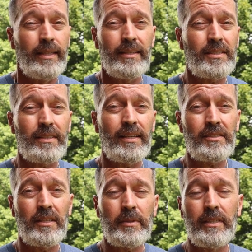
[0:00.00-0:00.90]
and this is not
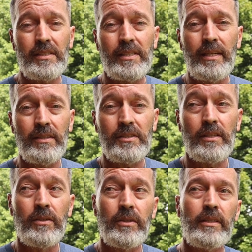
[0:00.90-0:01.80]
something that's set in
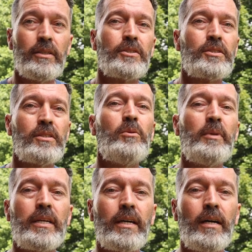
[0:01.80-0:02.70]
stone, and there are so
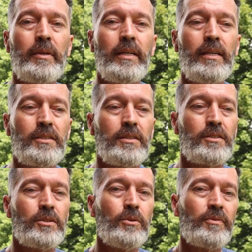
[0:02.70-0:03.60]
many
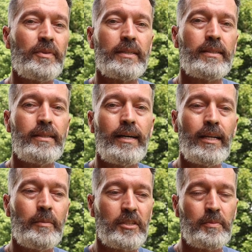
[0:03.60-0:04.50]
combinations to affect the
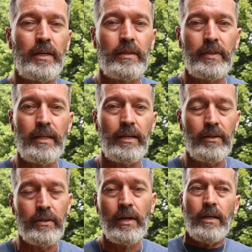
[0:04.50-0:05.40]
dynamic spine of an
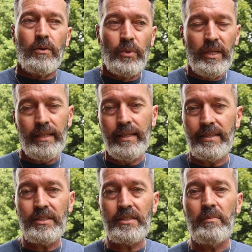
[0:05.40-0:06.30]
arrow. Really,
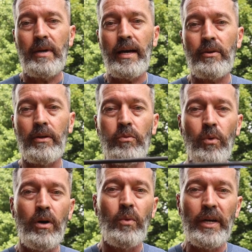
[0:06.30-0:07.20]
it's just a matter of
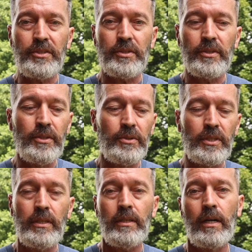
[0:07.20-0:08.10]
what weights you're
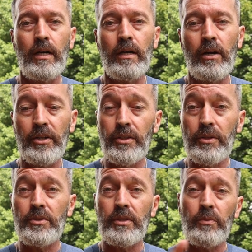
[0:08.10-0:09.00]
using. Are you
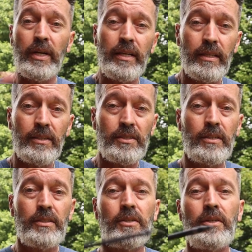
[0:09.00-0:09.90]
using weighted
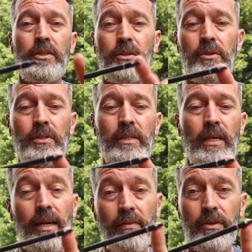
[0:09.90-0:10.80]
inserts? Are you using
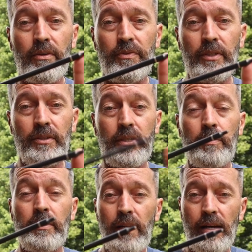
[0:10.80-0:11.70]
a heavier field
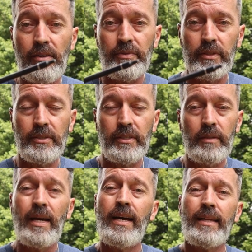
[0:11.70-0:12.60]
tip, a lighter field tip?